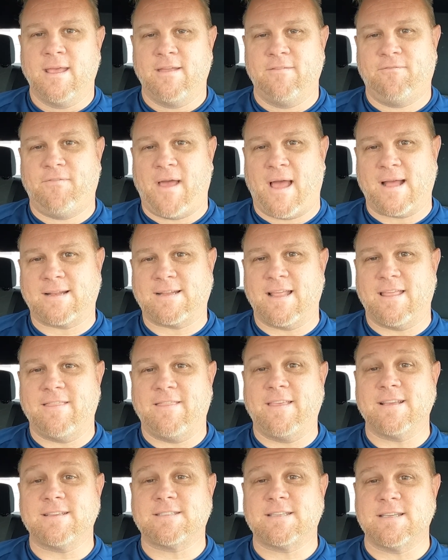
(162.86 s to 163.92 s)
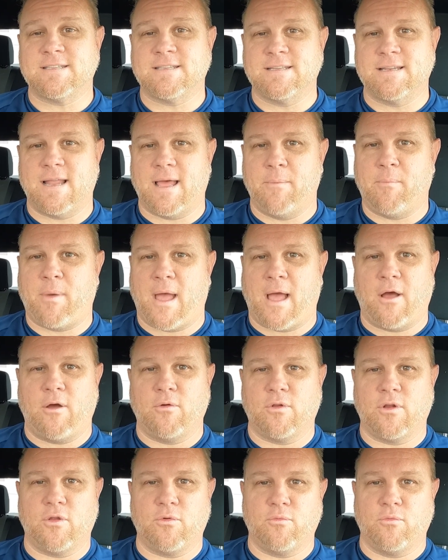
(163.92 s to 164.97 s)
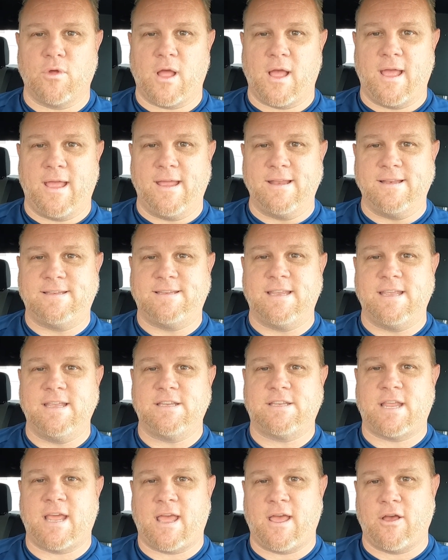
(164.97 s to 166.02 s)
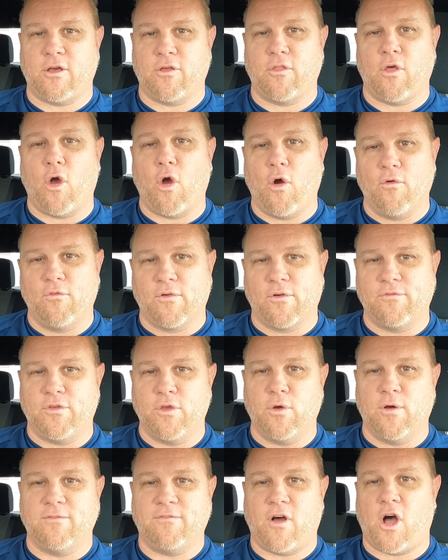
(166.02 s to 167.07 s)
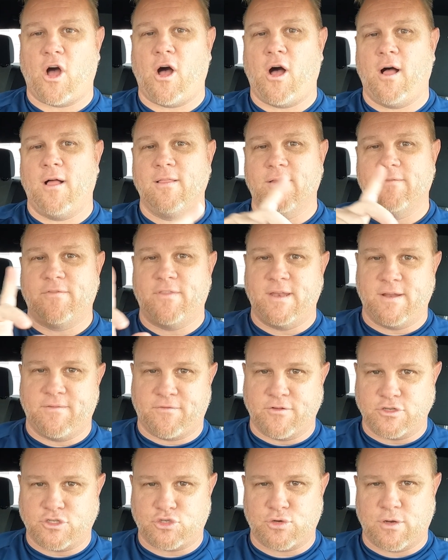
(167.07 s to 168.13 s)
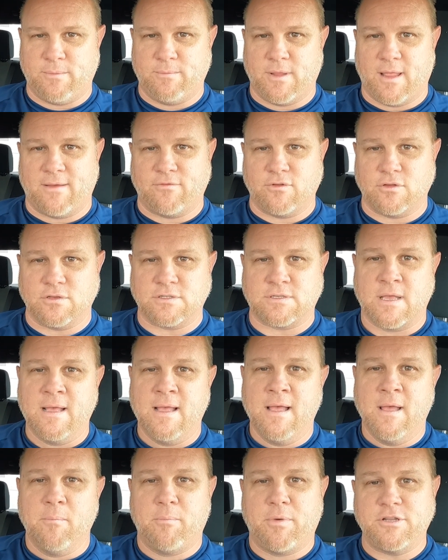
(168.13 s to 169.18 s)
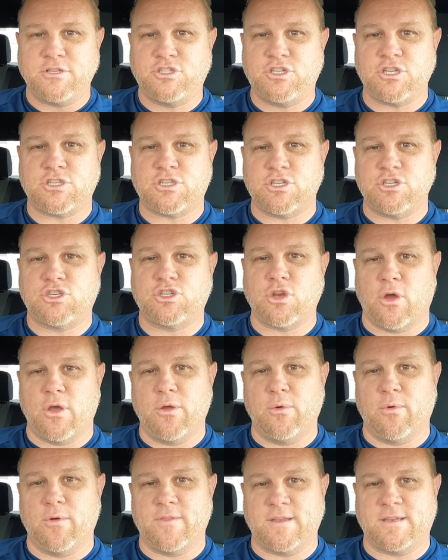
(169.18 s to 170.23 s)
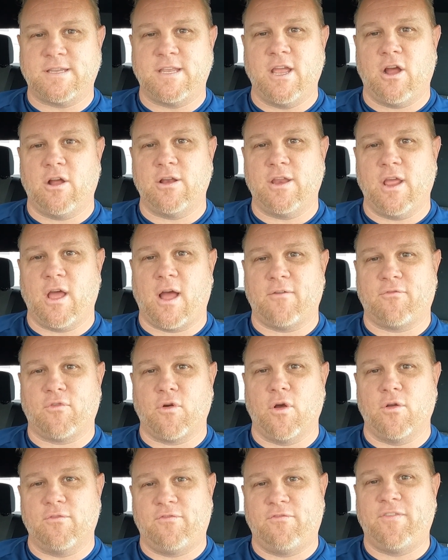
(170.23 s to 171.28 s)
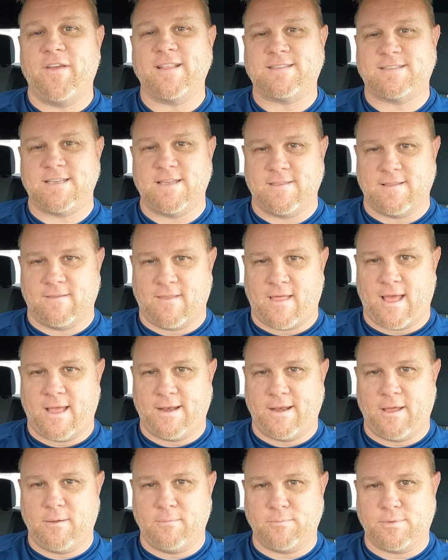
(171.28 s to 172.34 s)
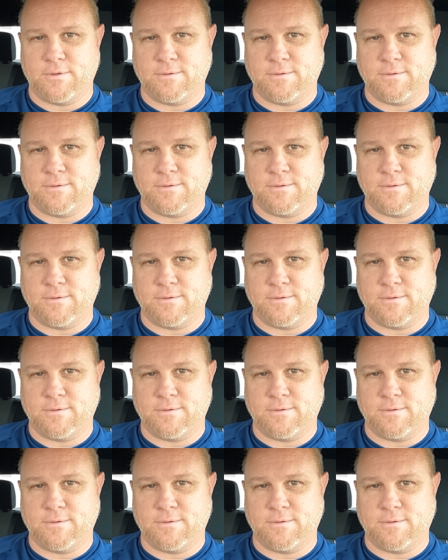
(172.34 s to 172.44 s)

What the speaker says: In fact, this isn't about a detailed overview of all of the different trim levels, but just to show you where the TRD Off-Road fits in the lineup.